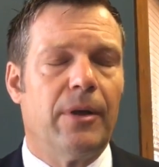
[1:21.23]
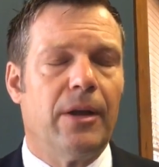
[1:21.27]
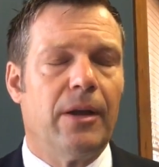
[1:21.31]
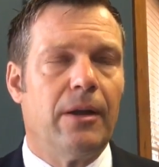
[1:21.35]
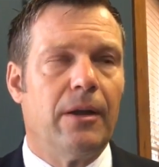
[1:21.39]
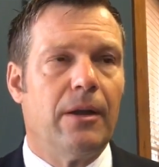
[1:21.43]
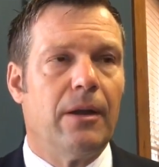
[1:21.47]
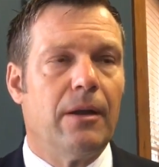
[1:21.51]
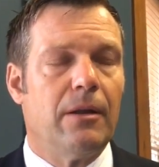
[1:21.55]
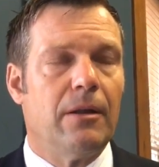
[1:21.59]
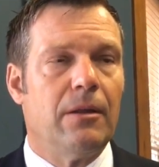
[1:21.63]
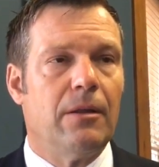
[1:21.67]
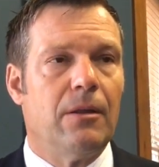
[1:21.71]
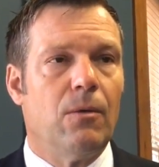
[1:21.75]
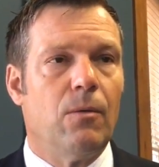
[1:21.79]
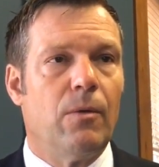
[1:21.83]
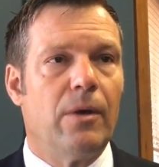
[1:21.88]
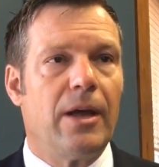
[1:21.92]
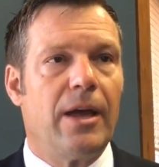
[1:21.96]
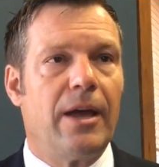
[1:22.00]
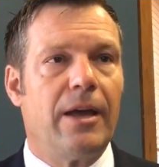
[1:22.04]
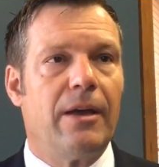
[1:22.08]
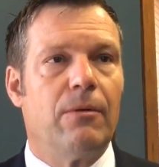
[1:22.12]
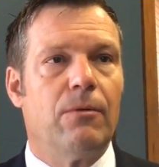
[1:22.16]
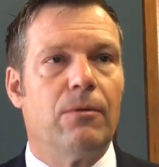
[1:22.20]
And the
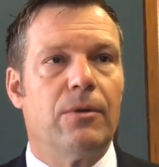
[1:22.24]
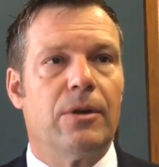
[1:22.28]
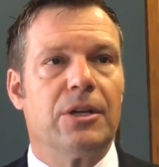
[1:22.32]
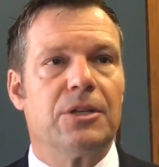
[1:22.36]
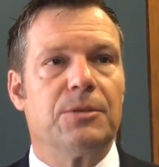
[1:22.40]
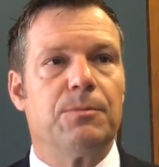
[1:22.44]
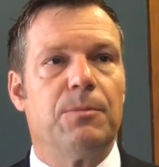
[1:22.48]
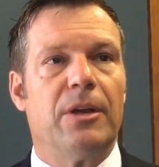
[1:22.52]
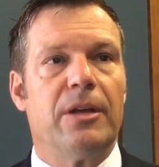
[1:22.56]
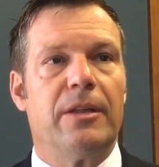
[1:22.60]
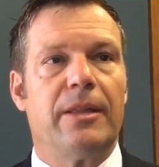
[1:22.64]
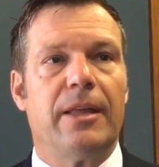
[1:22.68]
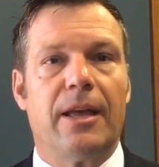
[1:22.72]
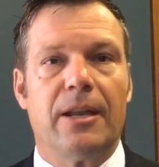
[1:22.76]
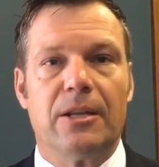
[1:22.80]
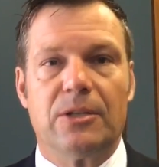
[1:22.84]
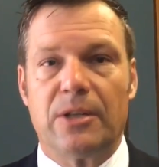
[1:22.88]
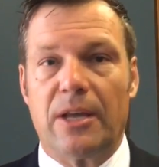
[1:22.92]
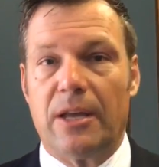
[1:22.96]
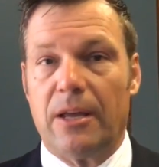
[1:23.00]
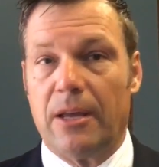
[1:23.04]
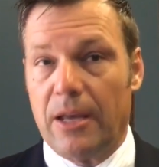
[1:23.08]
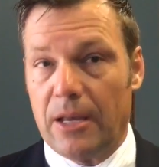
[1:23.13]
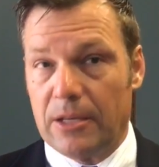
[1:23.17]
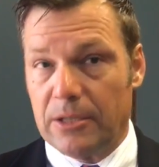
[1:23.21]
way I would explain that
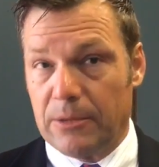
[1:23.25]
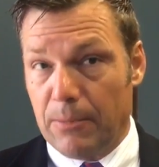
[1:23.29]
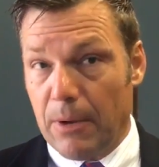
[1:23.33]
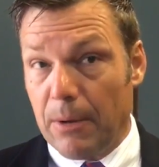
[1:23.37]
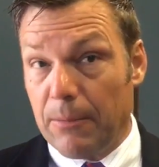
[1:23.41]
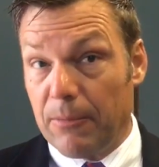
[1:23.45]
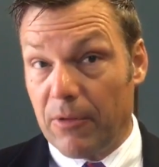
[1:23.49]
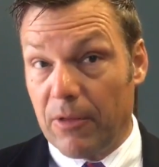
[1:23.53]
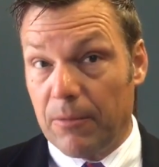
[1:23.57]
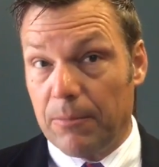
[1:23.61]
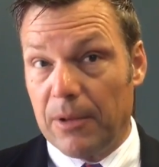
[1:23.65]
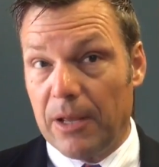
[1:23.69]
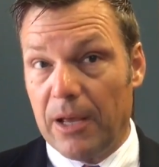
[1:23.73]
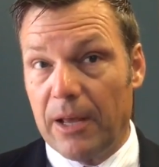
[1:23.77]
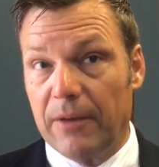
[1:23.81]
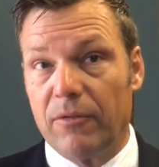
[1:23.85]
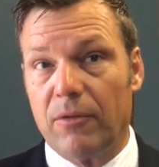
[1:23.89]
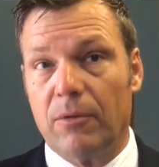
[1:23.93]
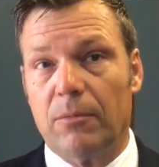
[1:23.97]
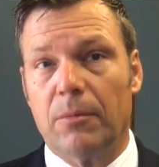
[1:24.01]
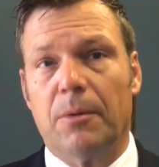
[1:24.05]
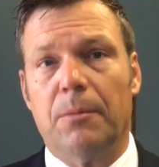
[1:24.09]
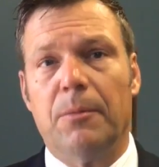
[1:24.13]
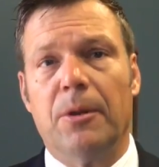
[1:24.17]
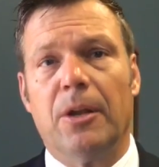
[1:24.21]
is, as a member of the
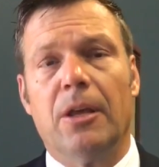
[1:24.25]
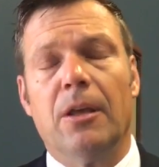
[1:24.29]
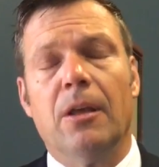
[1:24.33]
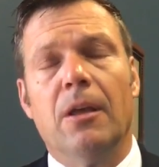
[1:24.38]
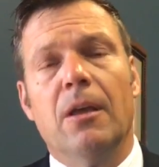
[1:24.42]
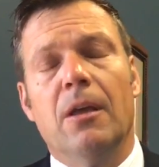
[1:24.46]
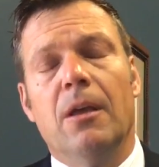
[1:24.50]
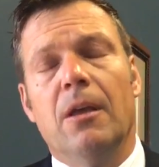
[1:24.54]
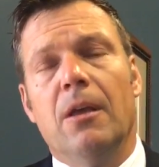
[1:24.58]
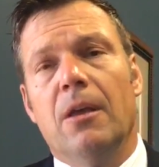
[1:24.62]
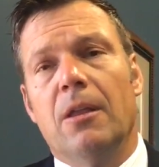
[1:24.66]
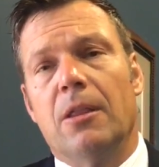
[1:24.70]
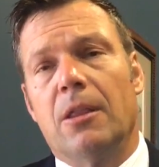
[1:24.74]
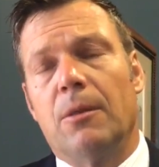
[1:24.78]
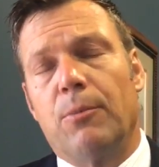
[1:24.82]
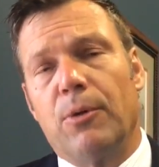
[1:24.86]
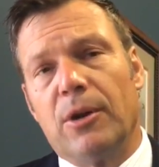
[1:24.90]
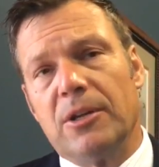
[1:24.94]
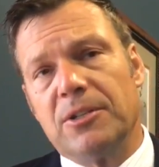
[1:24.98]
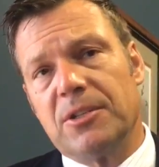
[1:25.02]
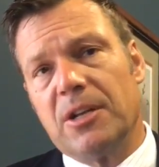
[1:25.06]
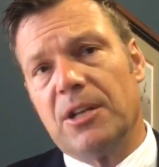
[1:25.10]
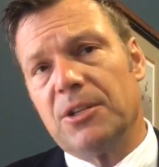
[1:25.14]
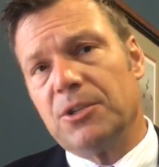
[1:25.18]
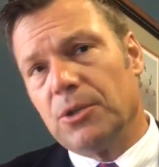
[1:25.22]
platform committee, the
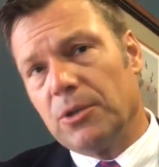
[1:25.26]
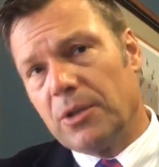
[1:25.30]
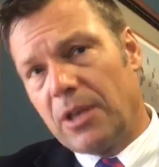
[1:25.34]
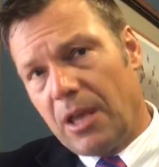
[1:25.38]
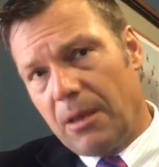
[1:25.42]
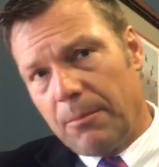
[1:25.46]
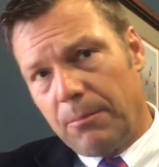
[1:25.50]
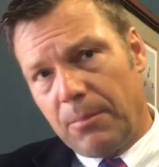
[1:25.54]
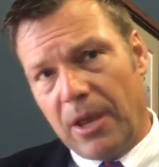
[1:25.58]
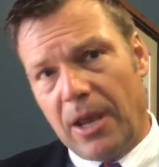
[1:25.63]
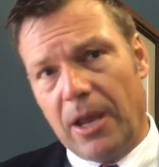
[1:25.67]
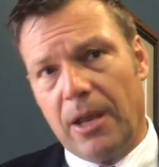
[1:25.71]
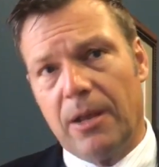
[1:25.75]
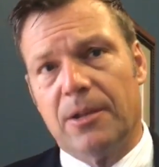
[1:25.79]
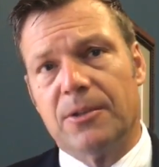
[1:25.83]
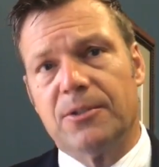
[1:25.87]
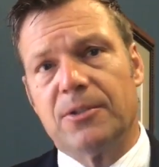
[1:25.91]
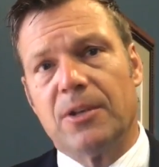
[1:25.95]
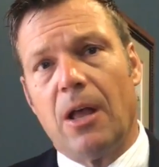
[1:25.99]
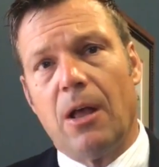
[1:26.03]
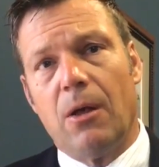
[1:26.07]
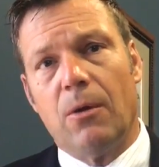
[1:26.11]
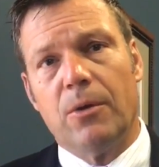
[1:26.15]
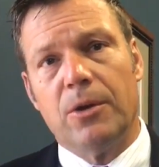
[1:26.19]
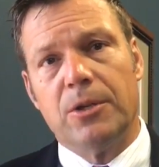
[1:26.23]
presidential campaign
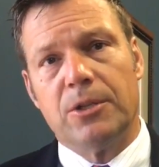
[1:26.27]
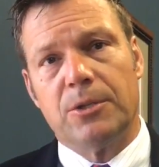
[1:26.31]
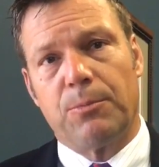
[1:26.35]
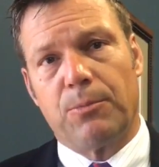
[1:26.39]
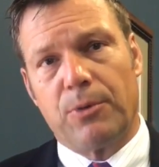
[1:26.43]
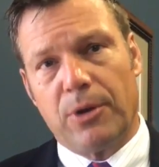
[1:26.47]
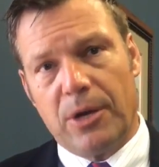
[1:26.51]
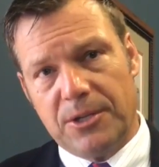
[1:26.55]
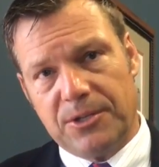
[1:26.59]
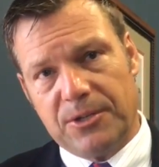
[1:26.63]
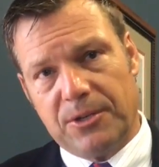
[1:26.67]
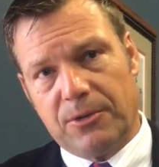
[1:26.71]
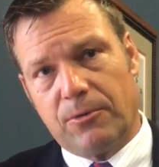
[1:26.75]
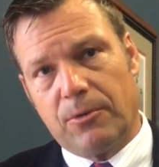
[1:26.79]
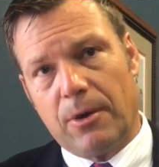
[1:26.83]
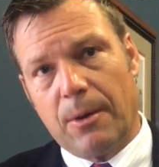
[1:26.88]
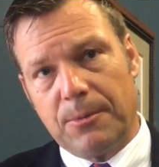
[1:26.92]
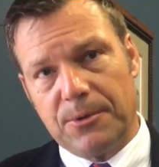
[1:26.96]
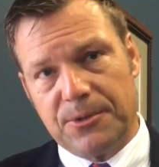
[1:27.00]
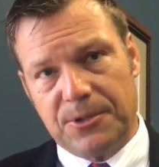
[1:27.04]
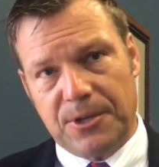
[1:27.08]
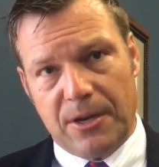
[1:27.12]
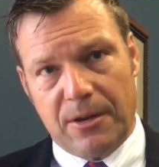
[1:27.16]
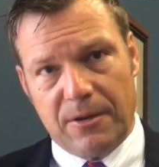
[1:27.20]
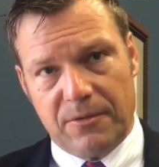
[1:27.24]
is always present.
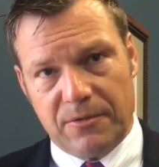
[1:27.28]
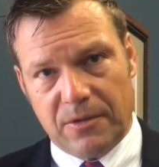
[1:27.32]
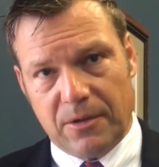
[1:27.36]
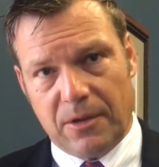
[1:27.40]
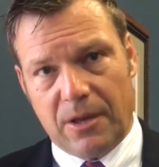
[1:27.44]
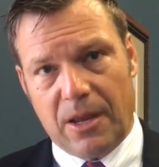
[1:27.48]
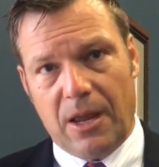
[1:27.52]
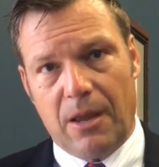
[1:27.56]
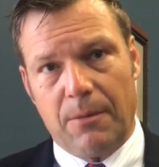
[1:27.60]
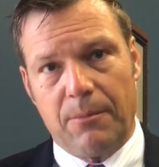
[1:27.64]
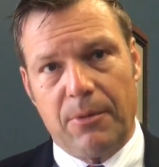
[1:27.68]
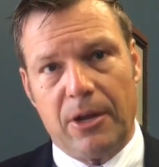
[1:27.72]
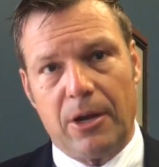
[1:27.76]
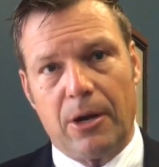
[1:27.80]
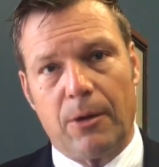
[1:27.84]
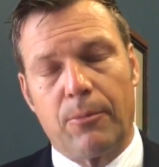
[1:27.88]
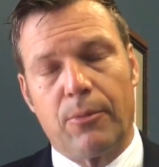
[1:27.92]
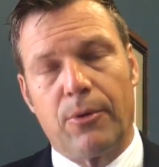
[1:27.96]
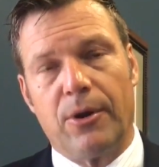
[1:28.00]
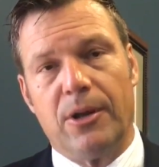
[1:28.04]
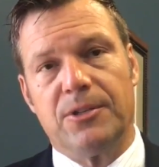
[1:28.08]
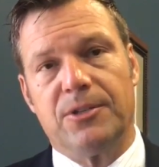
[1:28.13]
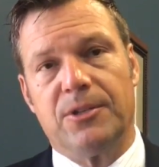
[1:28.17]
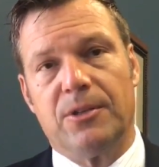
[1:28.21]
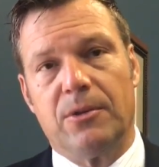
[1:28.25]
Representatives of the campaign are
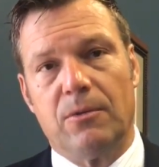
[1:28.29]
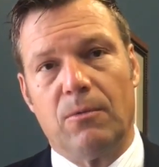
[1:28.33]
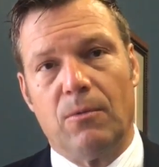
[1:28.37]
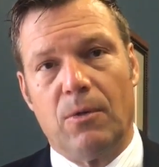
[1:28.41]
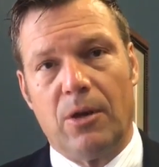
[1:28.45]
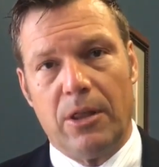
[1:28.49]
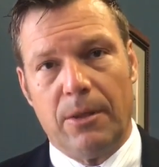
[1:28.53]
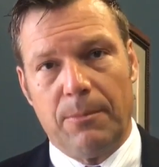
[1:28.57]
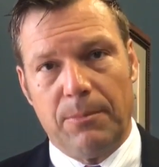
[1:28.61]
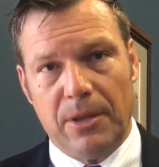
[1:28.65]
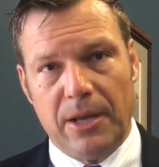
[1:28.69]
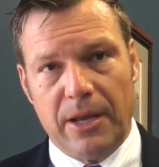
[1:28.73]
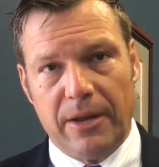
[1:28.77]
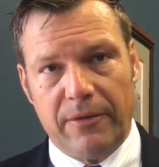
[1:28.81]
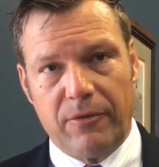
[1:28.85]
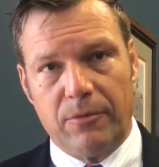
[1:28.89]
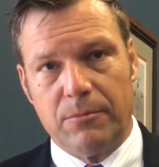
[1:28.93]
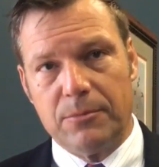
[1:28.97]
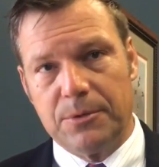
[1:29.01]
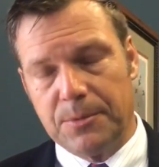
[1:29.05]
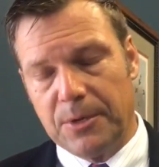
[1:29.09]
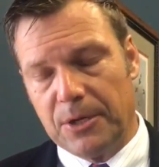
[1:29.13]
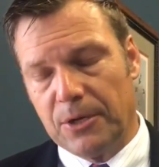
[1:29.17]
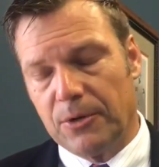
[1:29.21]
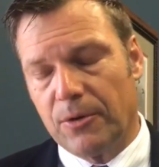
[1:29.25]
present while the
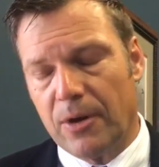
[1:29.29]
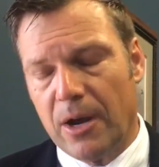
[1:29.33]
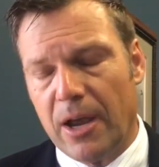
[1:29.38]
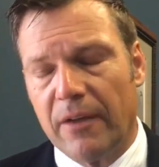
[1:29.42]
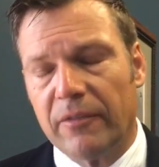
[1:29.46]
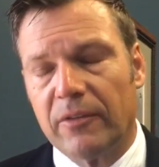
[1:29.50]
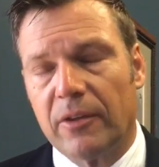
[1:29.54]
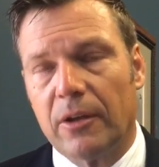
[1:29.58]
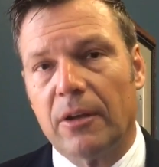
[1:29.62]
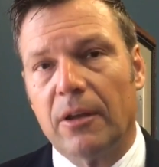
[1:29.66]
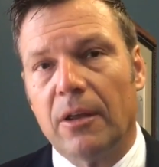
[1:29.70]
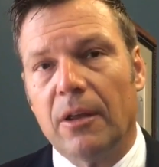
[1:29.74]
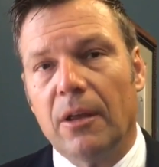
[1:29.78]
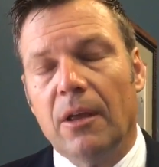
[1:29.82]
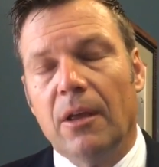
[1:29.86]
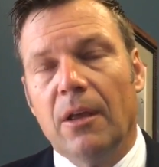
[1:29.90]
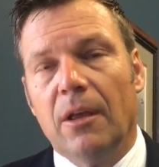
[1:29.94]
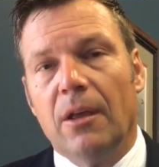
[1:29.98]
platform is being drafted.